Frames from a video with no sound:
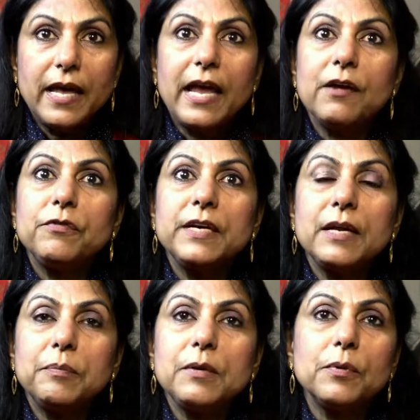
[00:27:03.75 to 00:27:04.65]

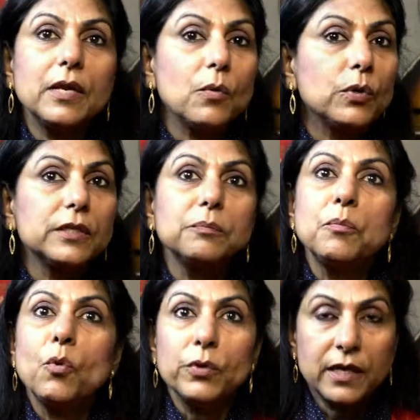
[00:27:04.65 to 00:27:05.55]
Everyday people are worth
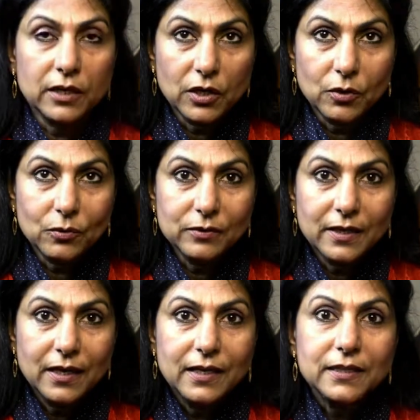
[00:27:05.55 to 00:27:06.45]
more than gold.
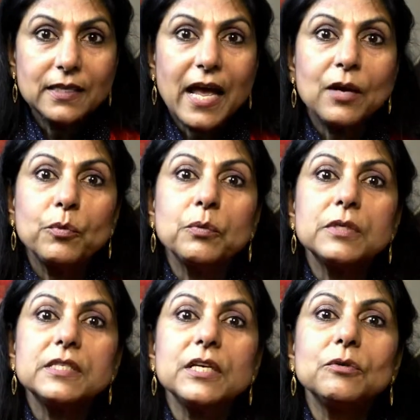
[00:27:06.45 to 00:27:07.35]
And we
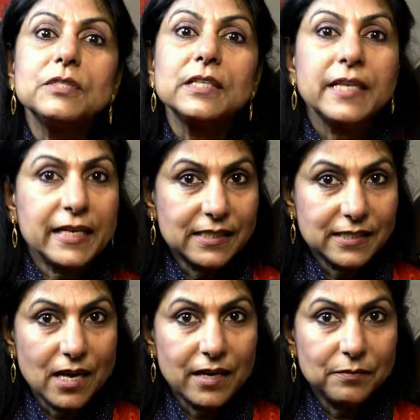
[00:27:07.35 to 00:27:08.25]
will see you till next
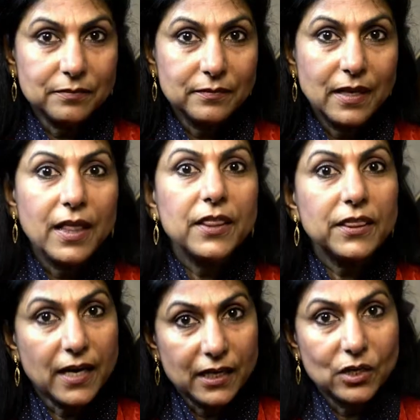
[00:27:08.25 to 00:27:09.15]
time.
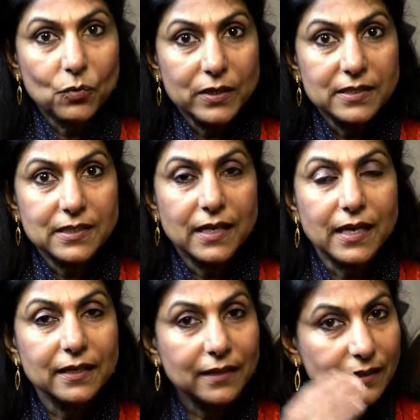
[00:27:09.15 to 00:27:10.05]
Thank you once
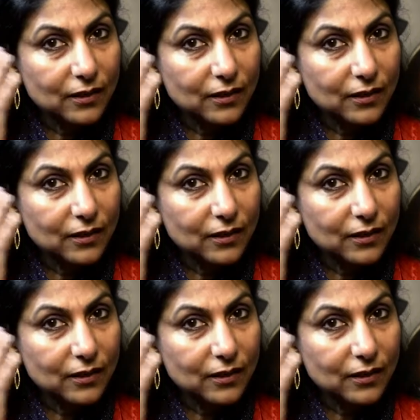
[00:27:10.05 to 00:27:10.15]
again.